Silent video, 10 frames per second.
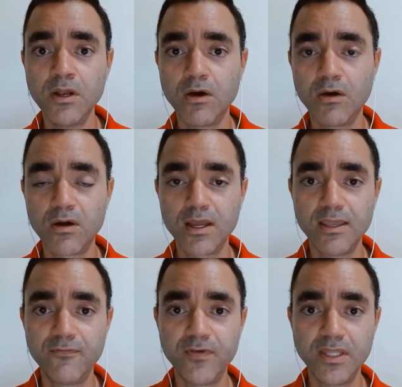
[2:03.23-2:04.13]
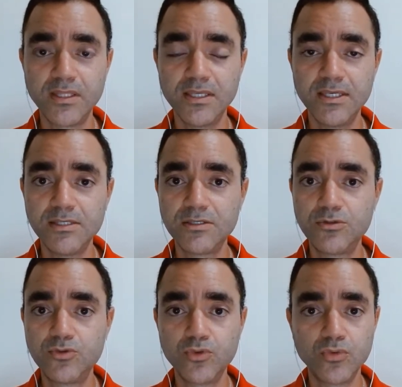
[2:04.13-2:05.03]
or if it is
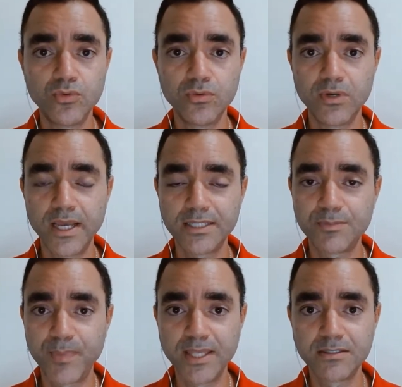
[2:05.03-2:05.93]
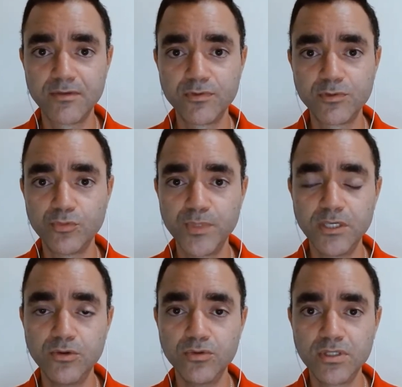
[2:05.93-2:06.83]
too expensive to be
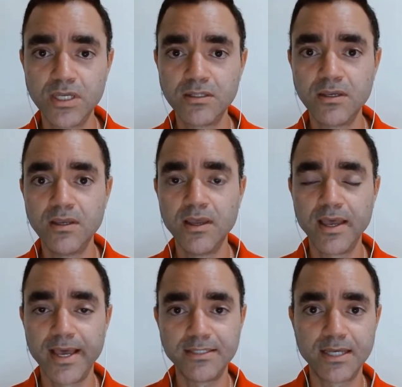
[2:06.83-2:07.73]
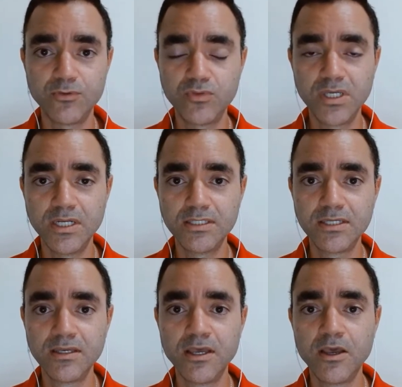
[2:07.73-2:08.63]
used as a
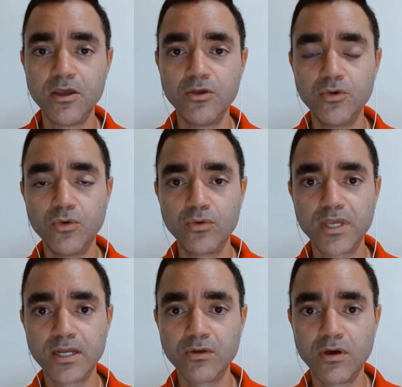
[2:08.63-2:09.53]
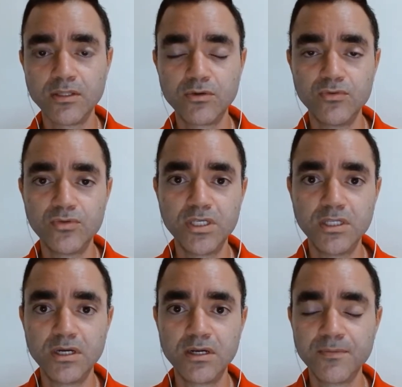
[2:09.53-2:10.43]
utility, you cannot
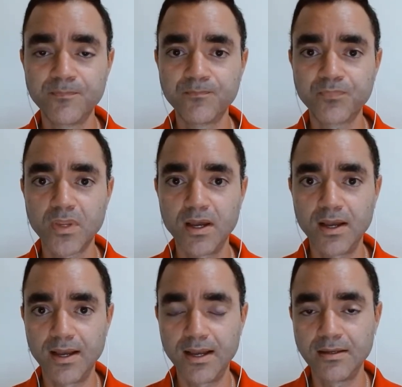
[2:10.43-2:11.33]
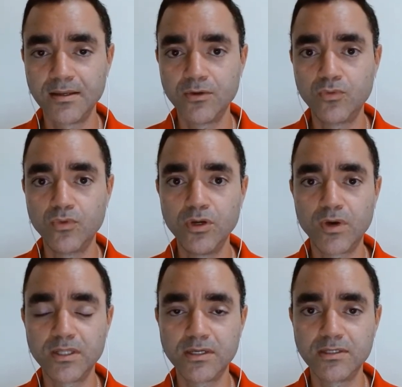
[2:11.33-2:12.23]
consider a cooling
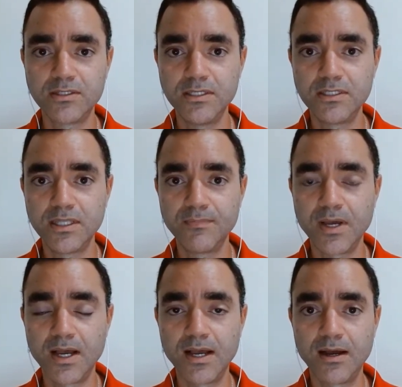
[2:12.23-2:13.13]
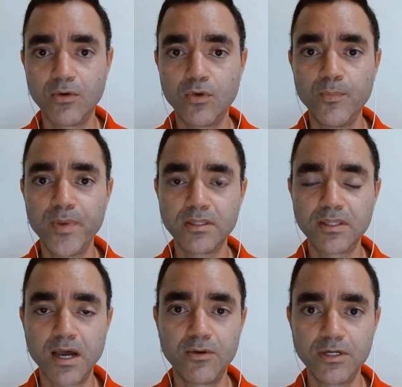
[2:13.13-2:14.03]
water system, an open
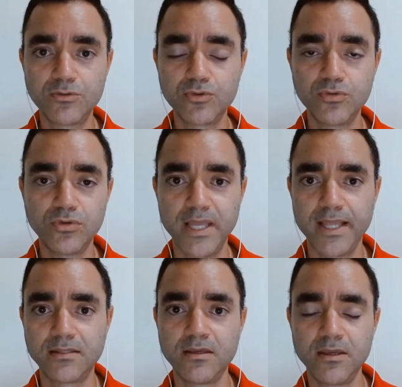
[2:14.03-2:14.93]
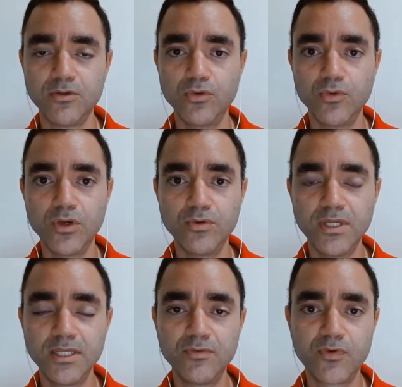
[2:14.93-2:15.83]
tower to do that. You will
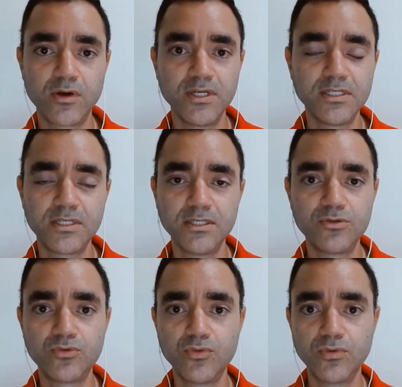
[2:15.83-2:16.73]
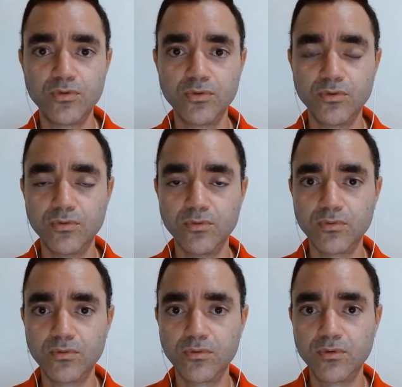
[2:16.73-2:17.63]
need, for instance, to
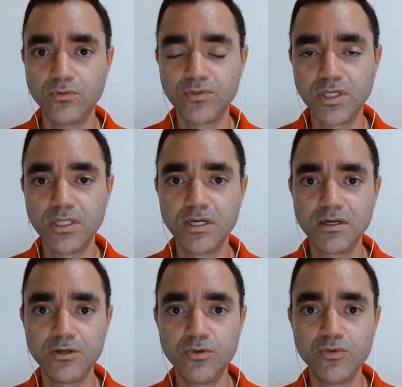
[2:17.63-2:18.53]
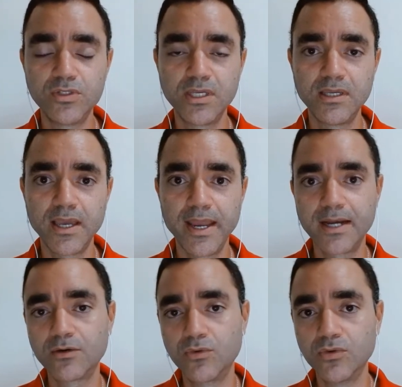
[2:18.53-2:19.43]
consider using air
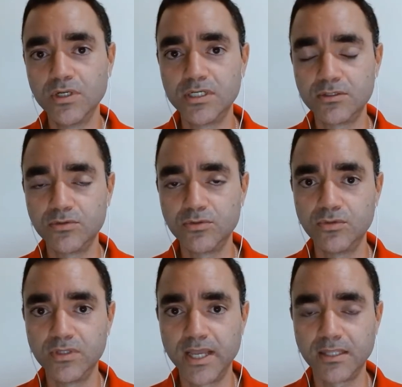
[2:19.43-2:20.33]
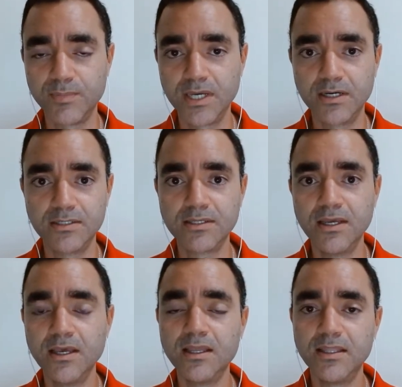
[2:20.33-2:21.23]
coolers to do that, because
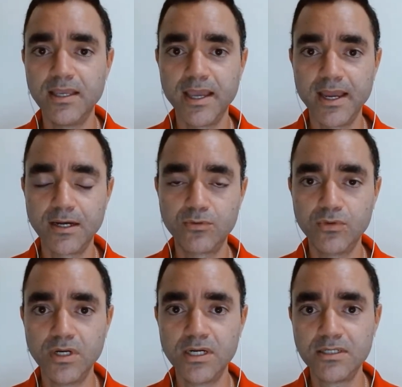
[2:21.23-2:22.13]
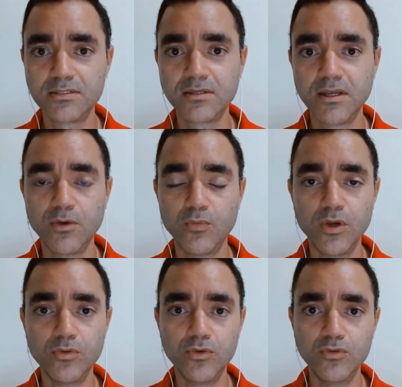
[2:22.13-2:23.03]
the air coolers will
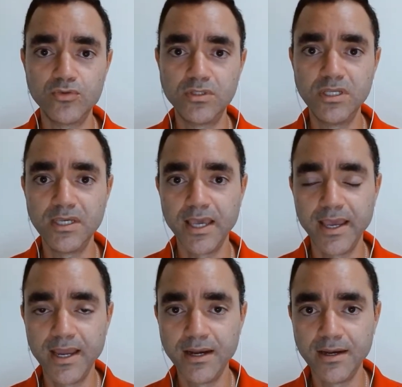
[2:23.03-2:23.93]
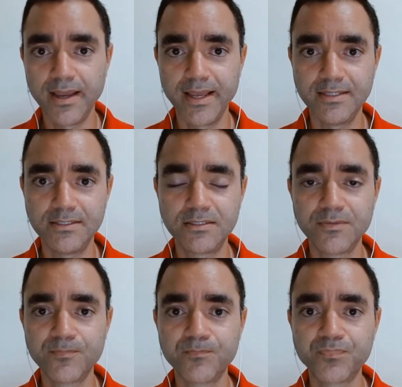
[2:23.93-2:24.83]
use the air as
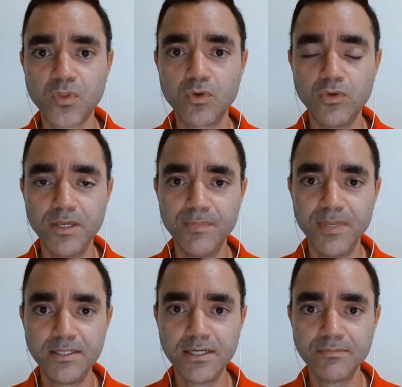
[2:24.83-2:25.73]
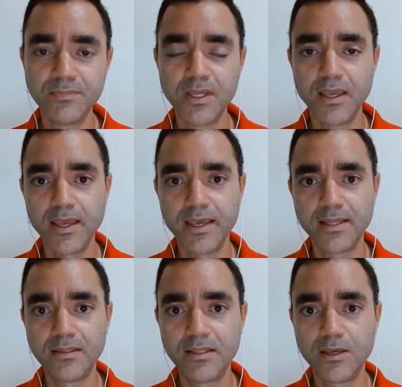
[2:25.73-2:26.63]
cooling medium,
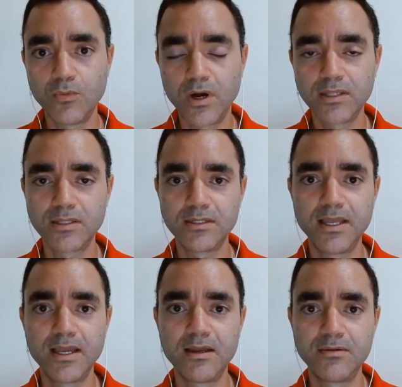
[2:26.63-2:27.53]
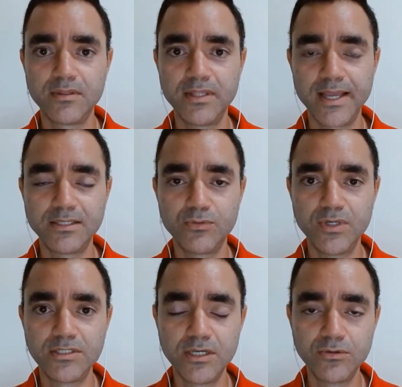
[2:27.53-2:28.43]
and the water that
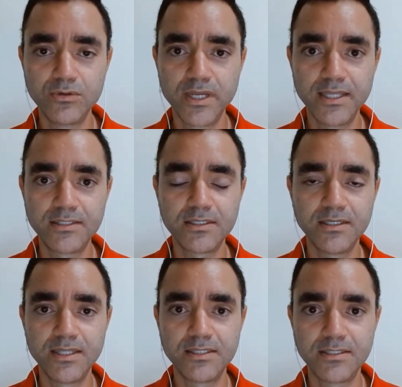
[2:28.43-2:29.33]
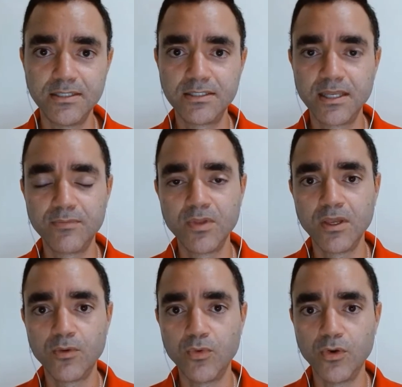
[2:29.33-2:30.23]
recirculates in the system
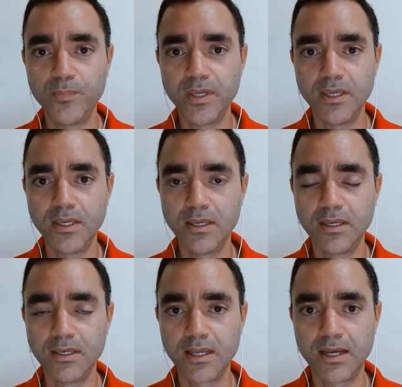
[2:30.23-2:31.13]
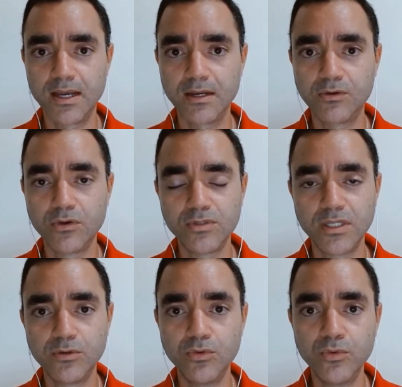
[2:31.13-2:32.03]
will be in a closed
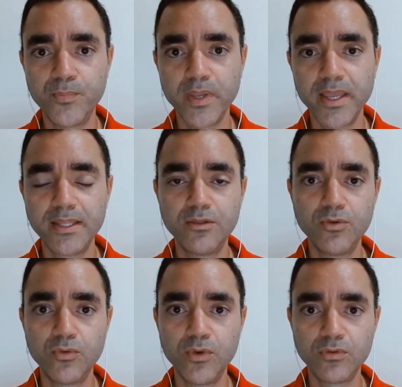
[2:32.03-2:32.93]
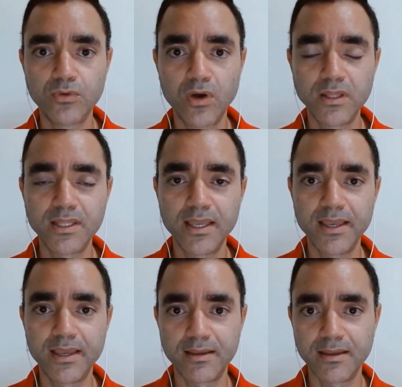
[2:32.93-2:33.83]
loop, and you will not
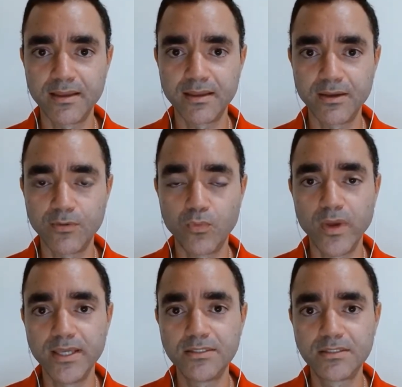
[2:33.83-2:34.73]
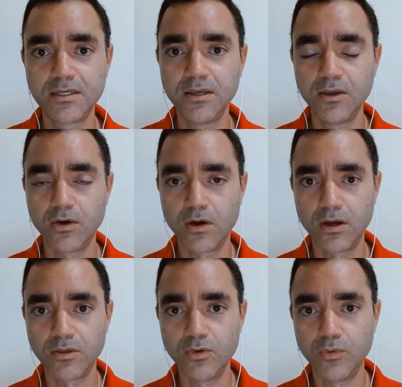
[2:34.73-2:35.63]
waste, or
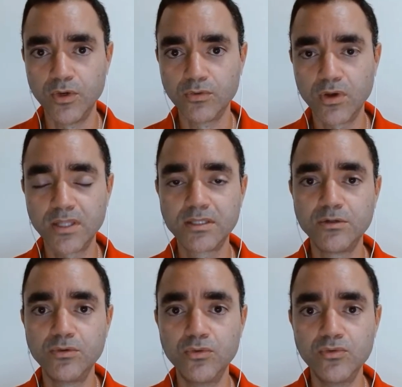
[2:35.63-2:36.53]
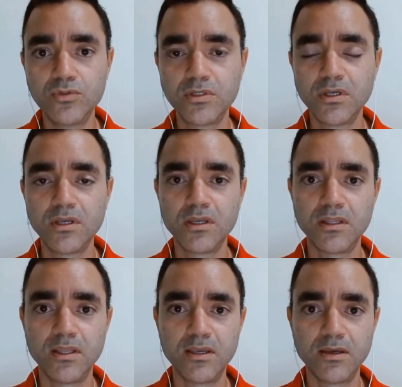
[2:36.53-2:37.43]
you will not lose
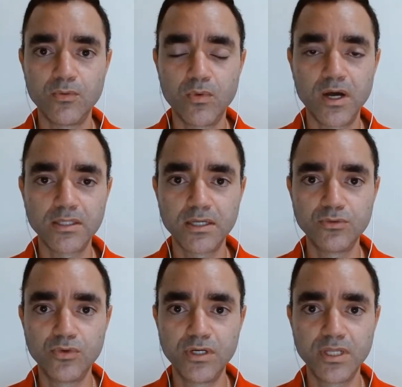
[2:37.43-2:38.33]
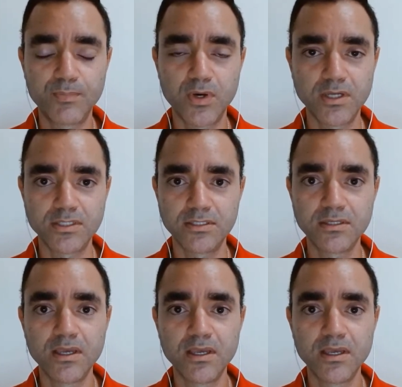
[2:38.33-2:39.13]
the water during the process.